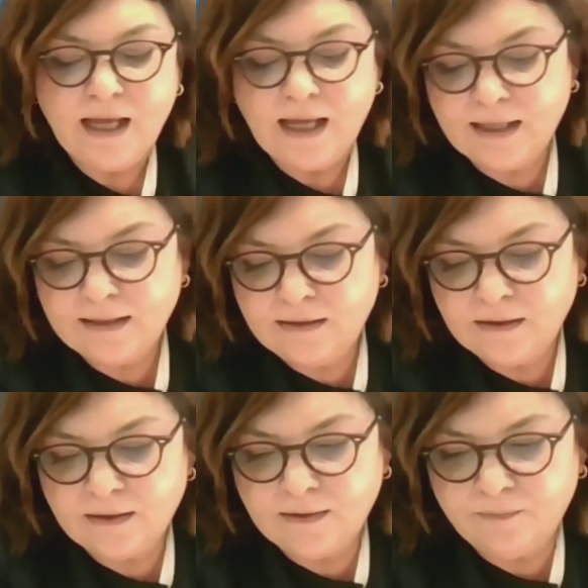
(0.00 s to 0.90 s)
And
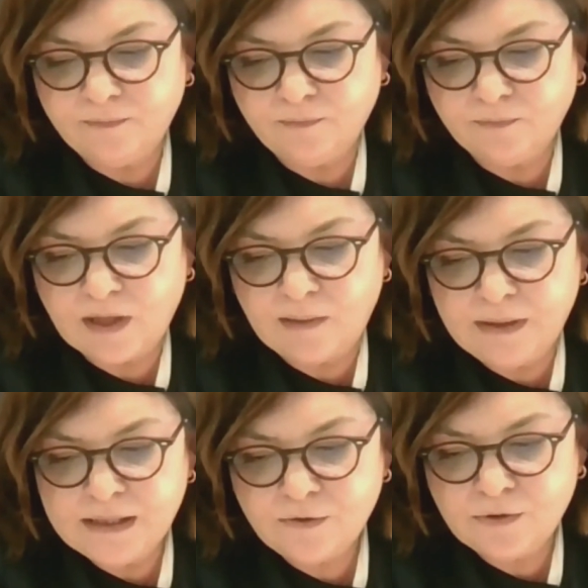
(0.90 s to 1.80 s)
I'm
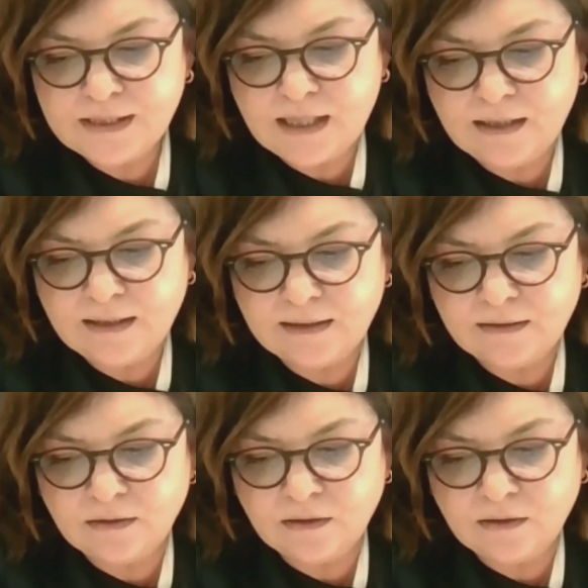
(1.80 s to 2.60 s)
pleased to say that